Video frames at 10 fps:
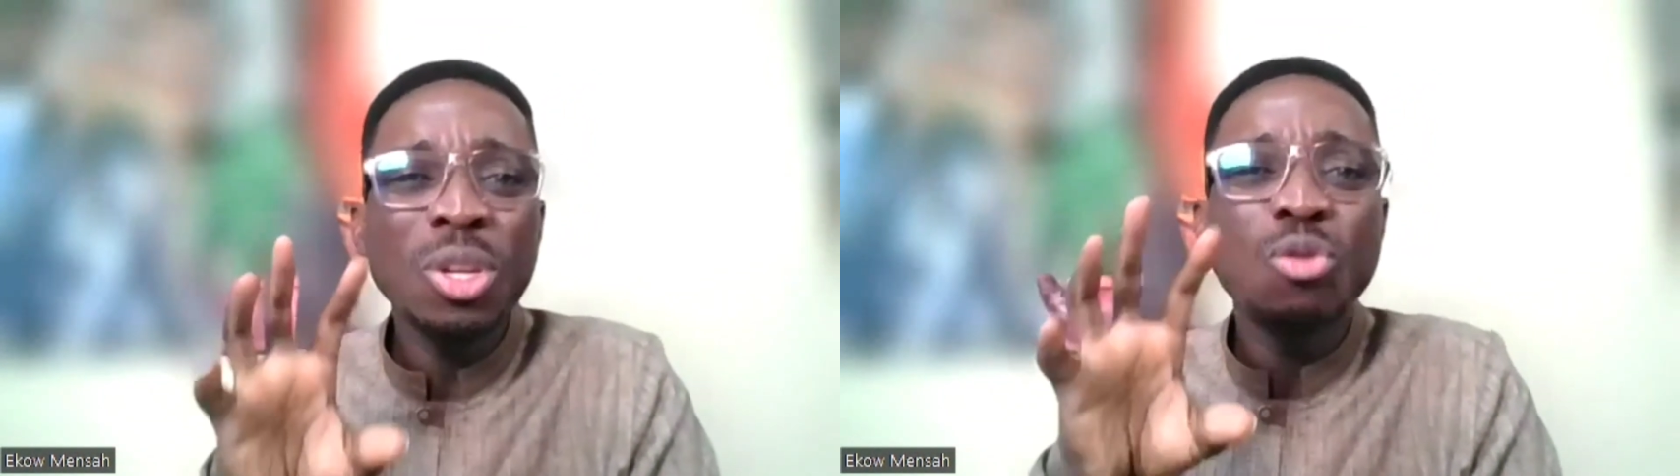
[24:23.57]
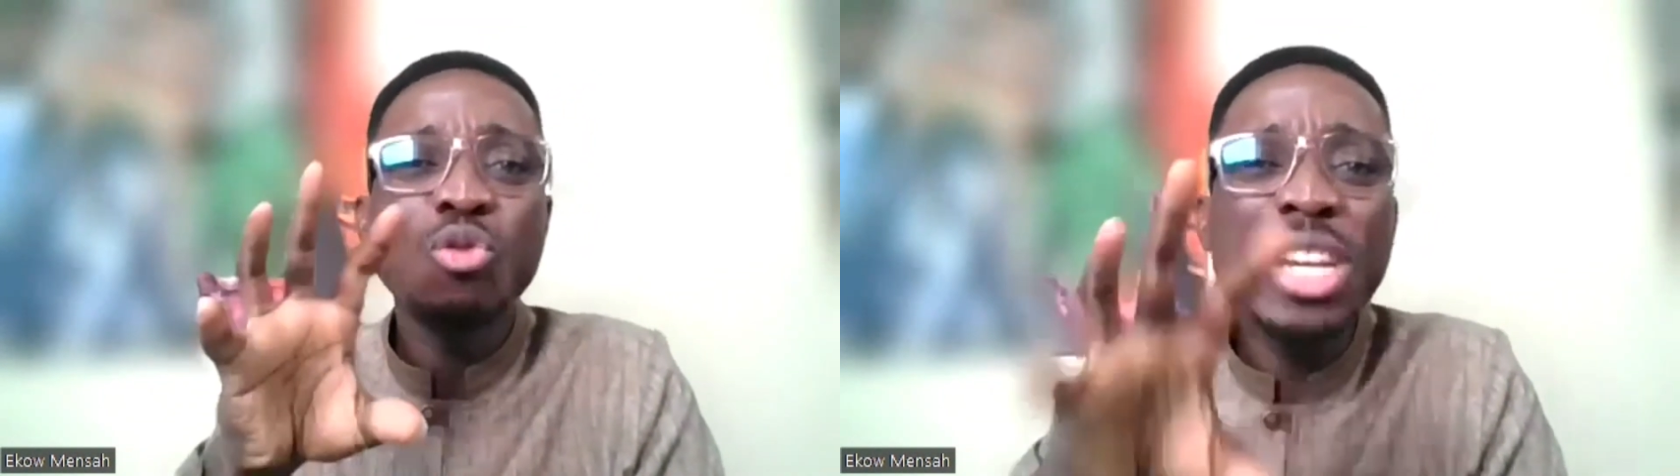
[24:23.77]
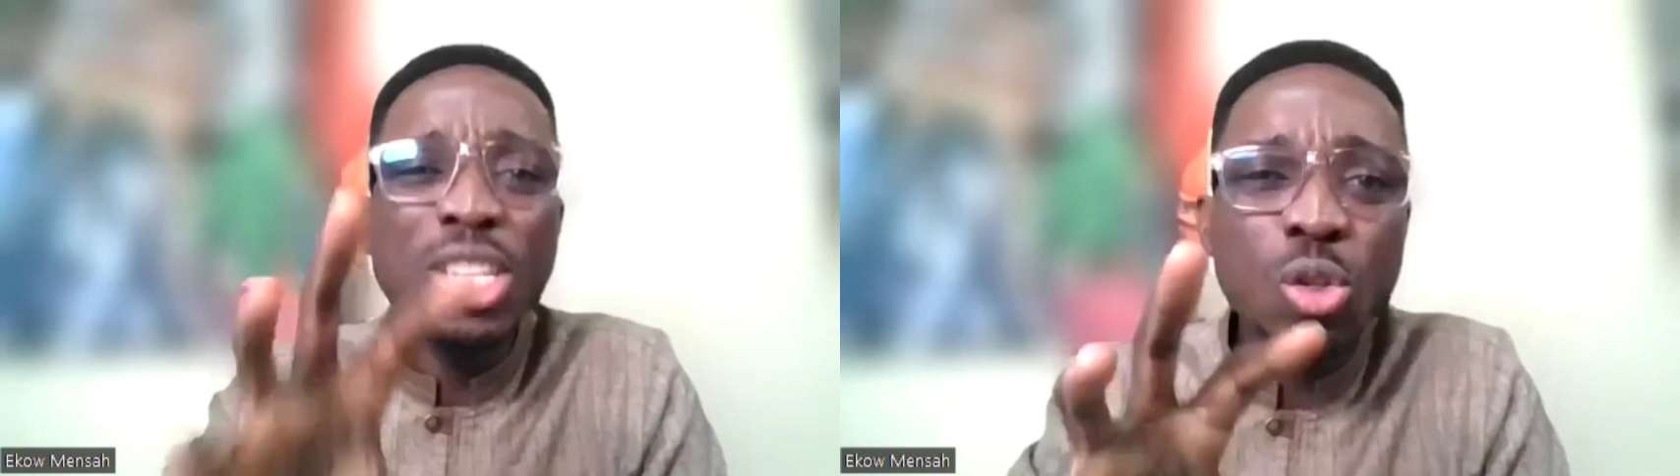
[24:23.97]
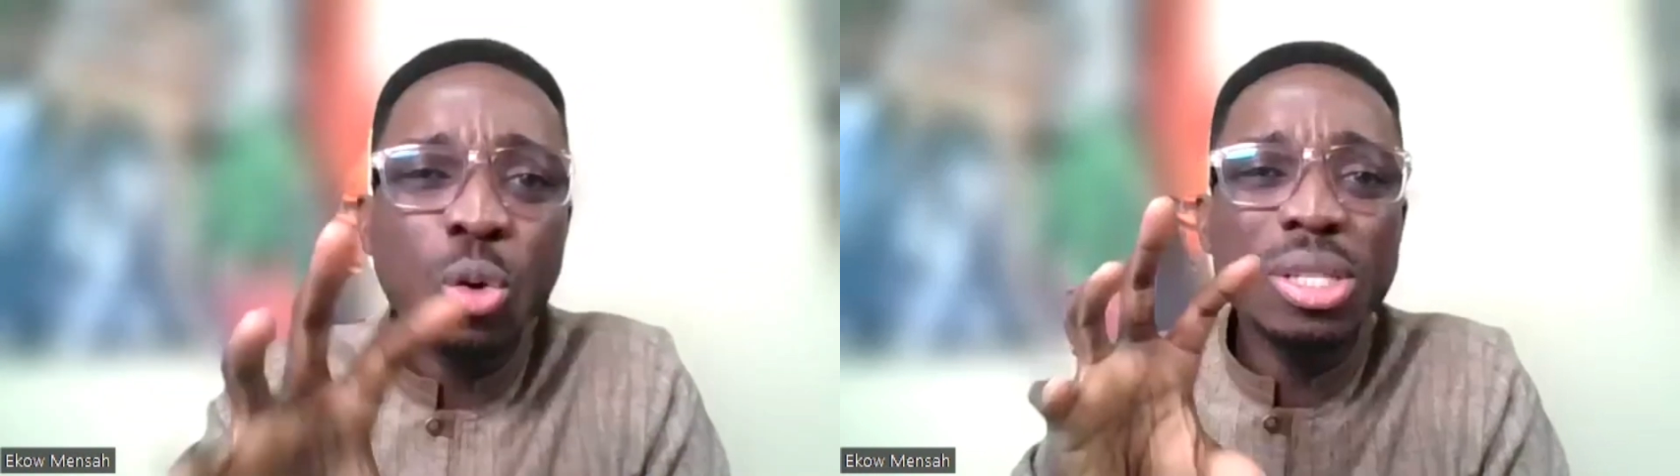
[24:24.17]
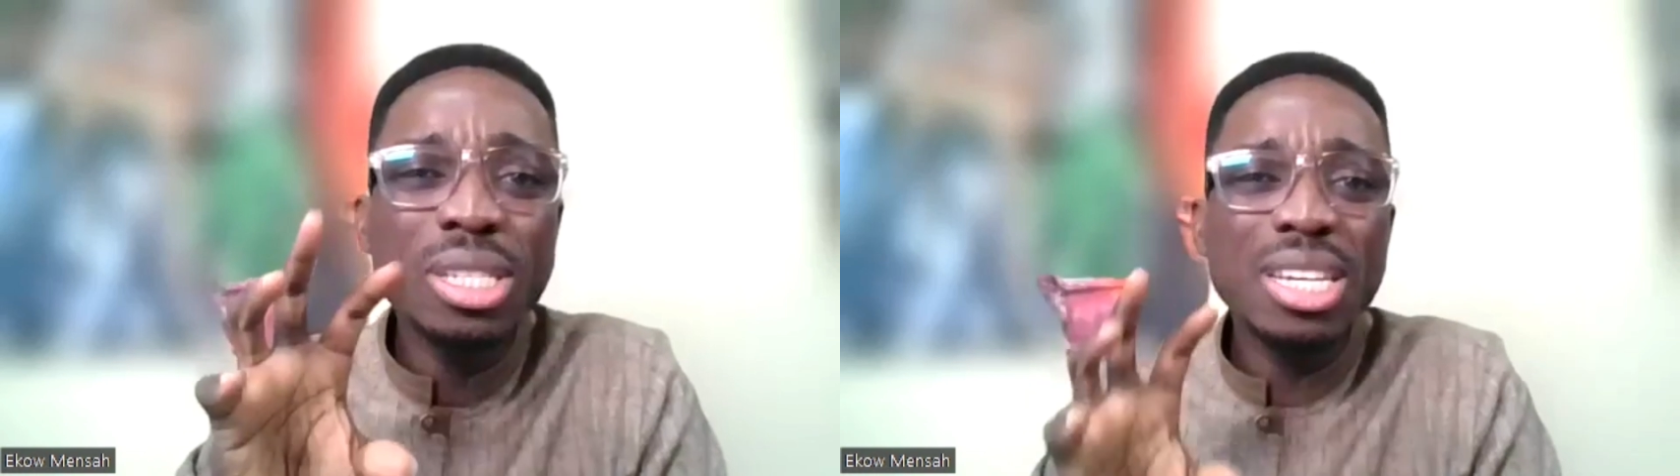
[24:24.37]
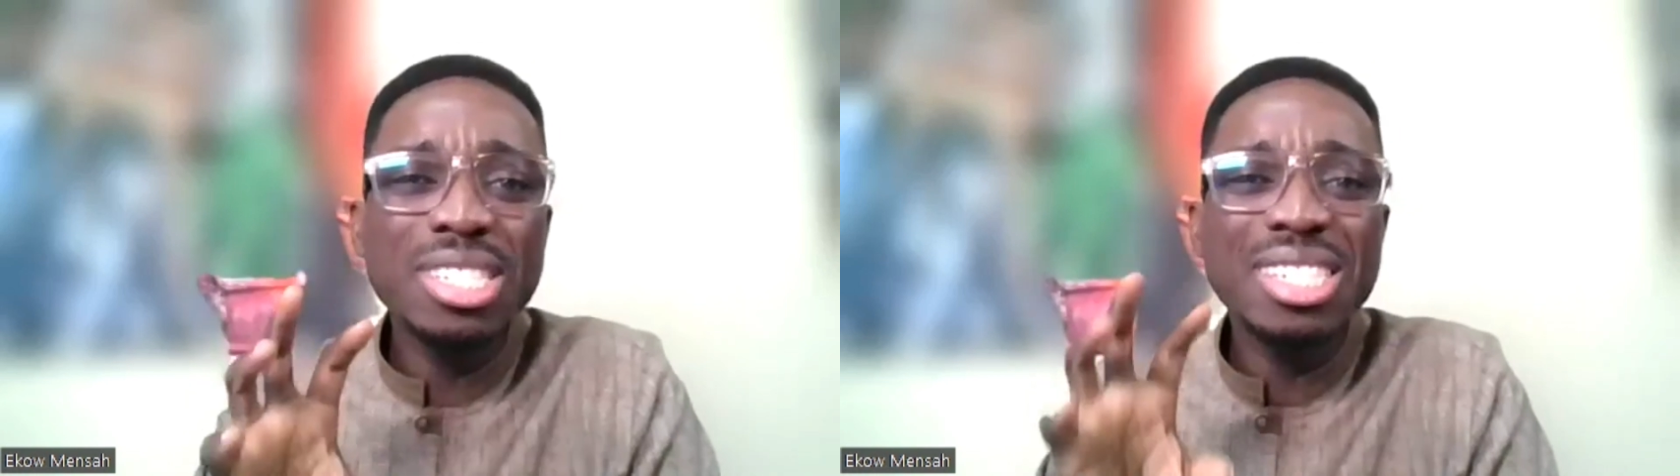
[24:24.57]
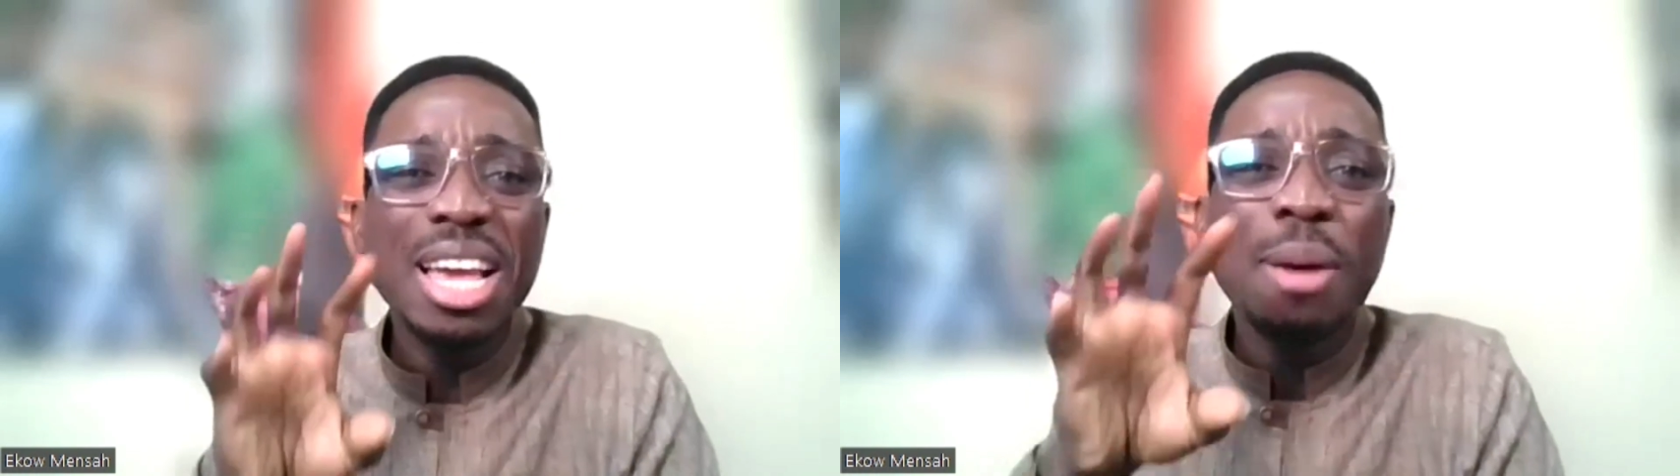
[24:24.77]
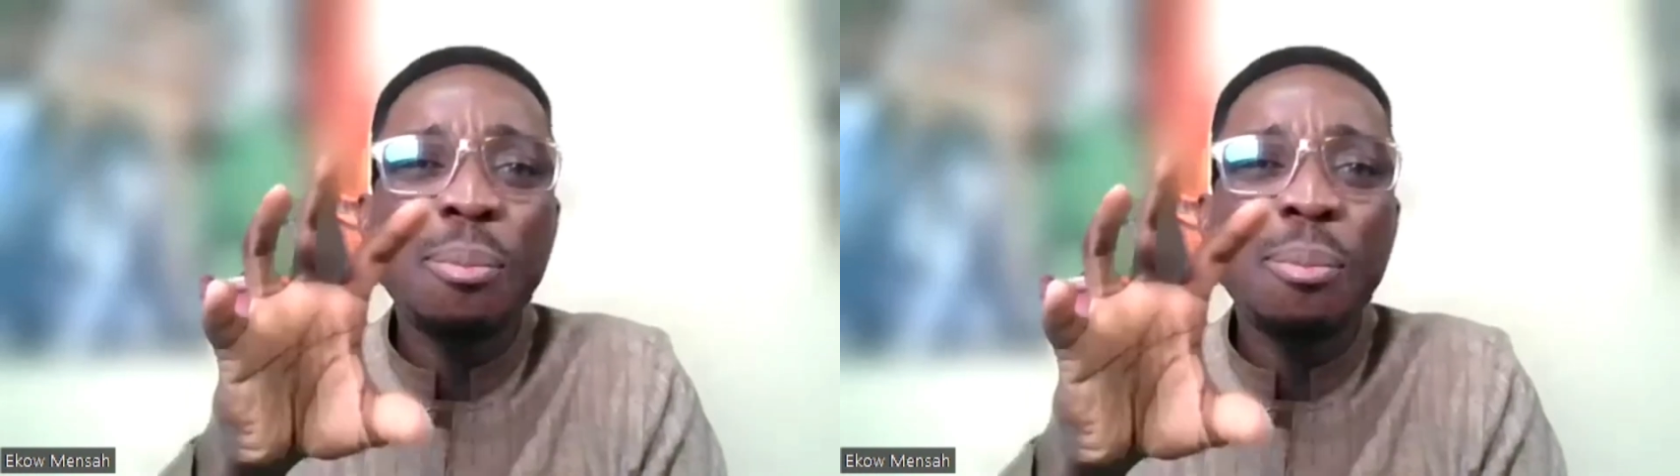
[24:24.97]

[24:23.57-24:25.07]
resources,